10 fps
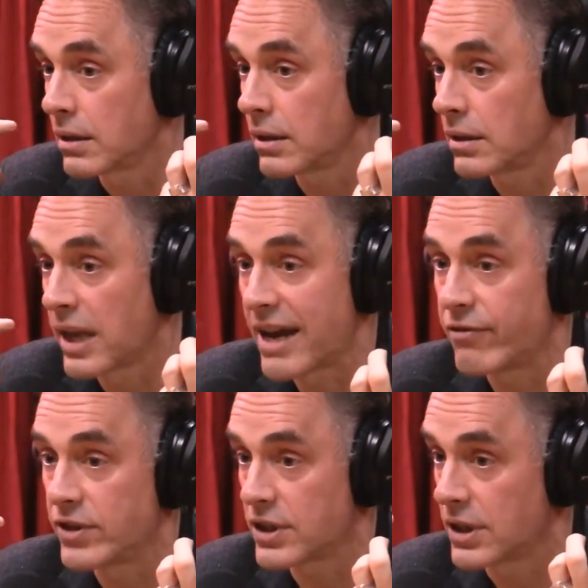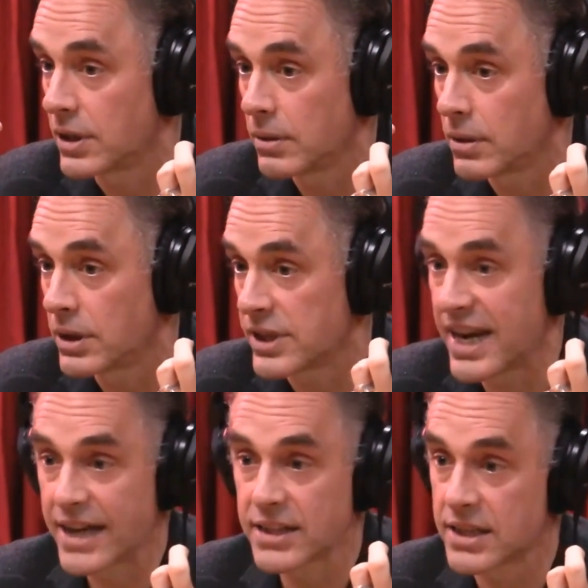life is an
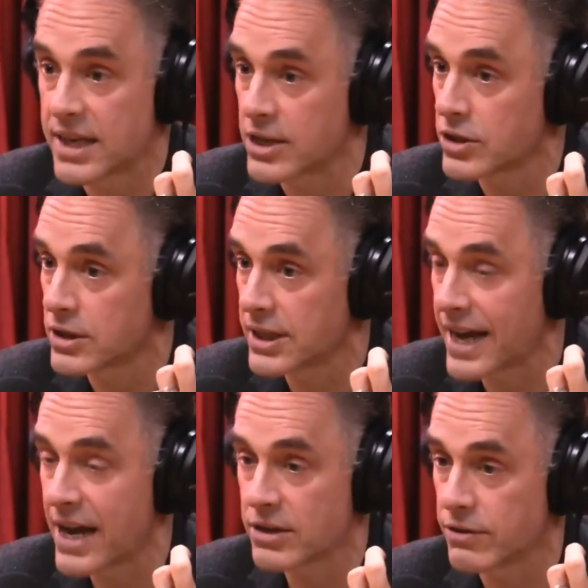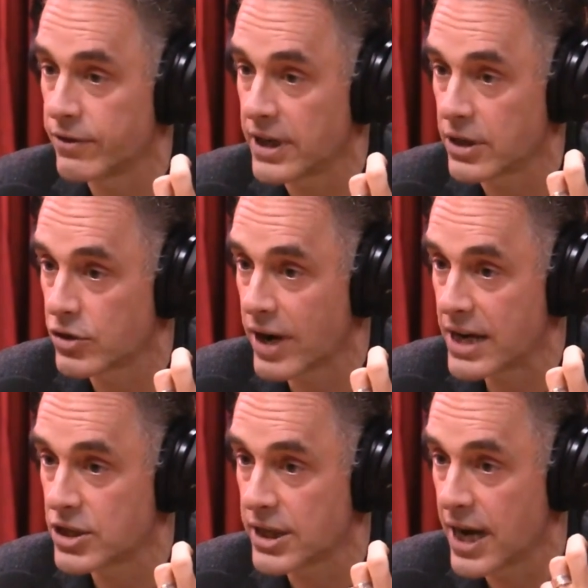existential catastrophe and a tragedy?